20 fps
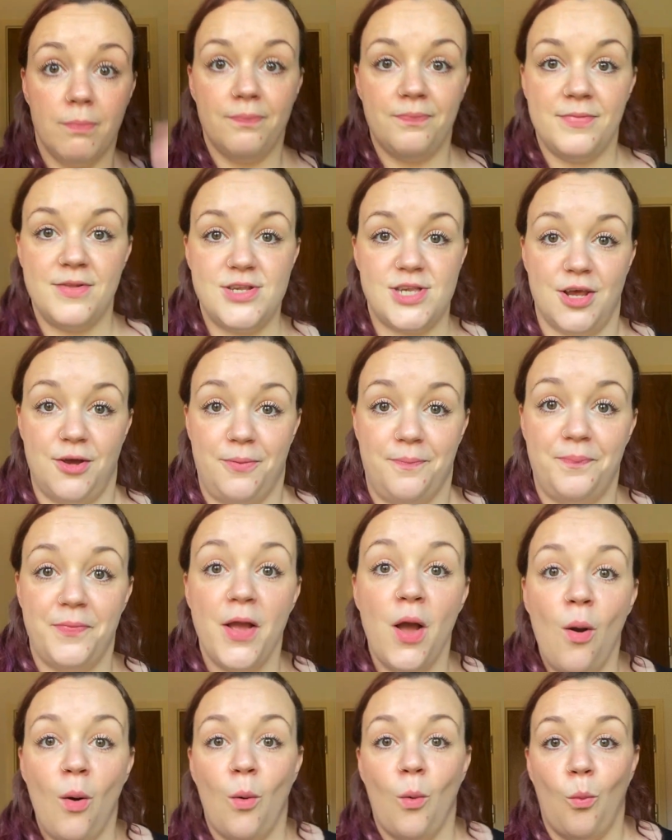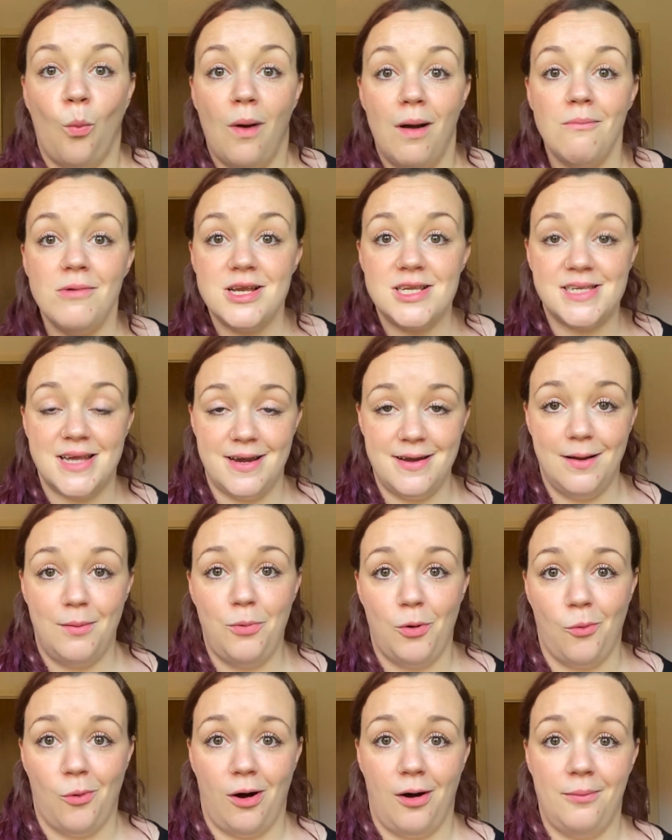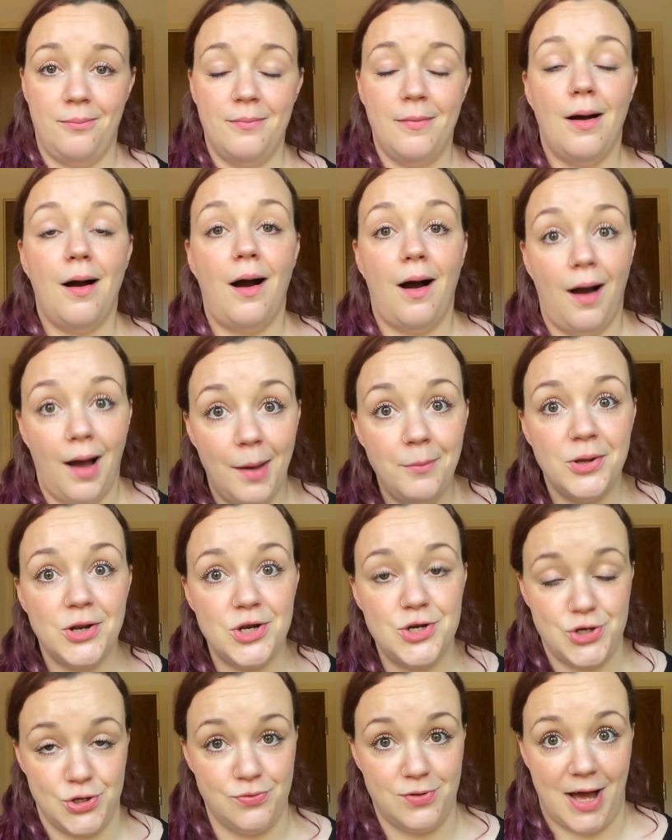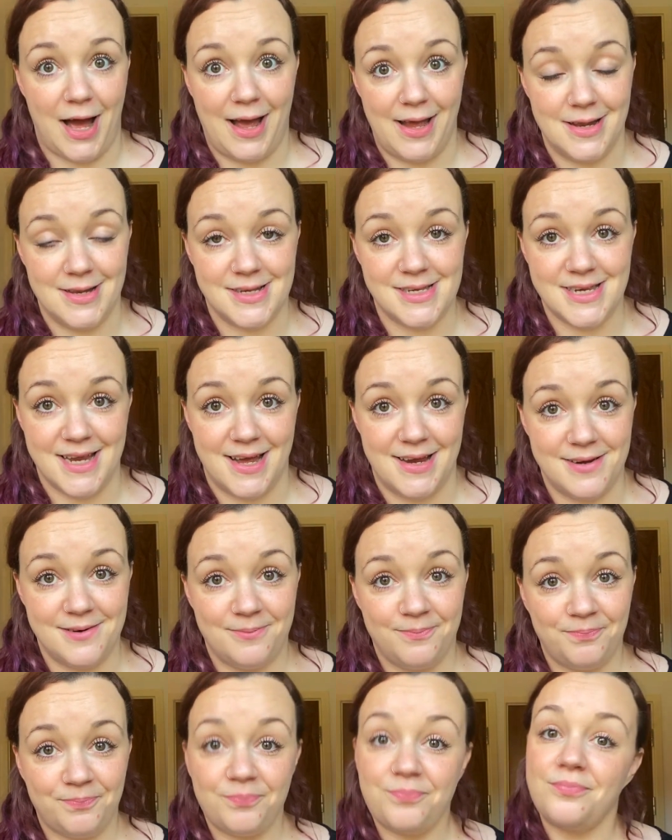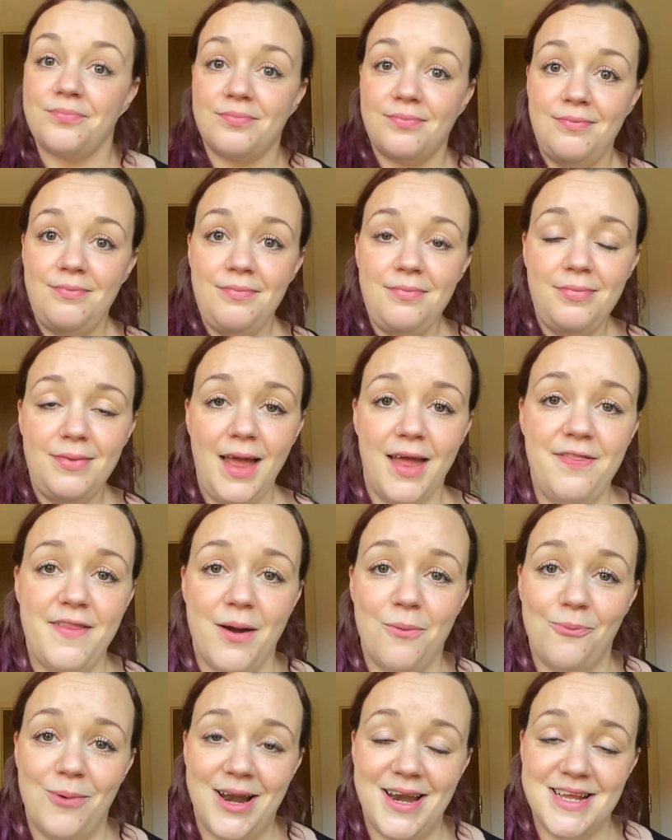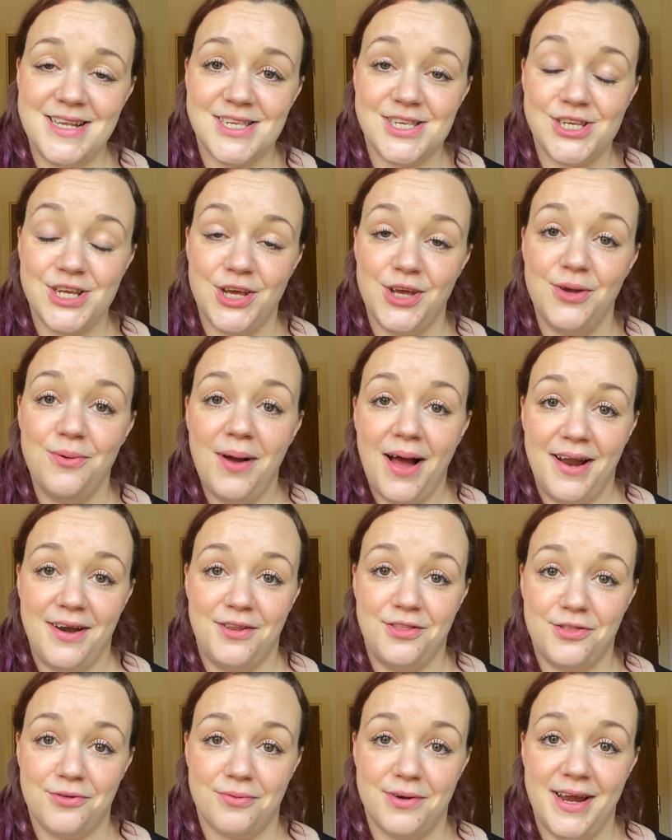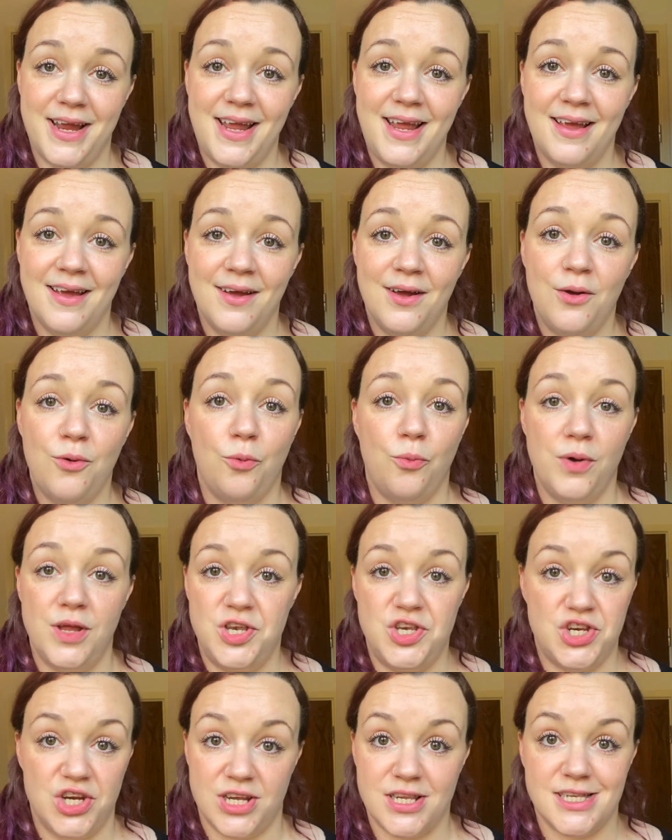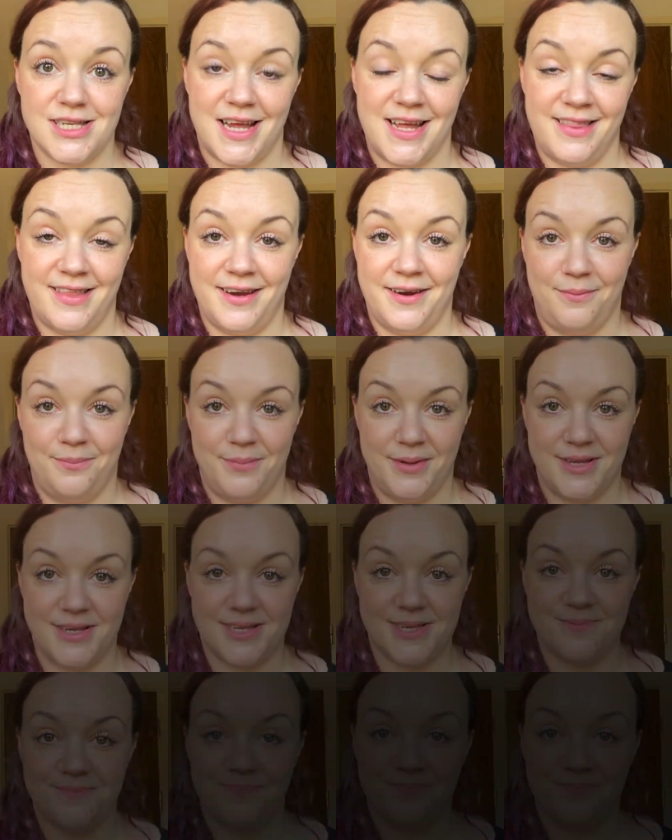So when we say number 1, I'm going to do that instead. And then when it's 2 and 3, we just say the numbers.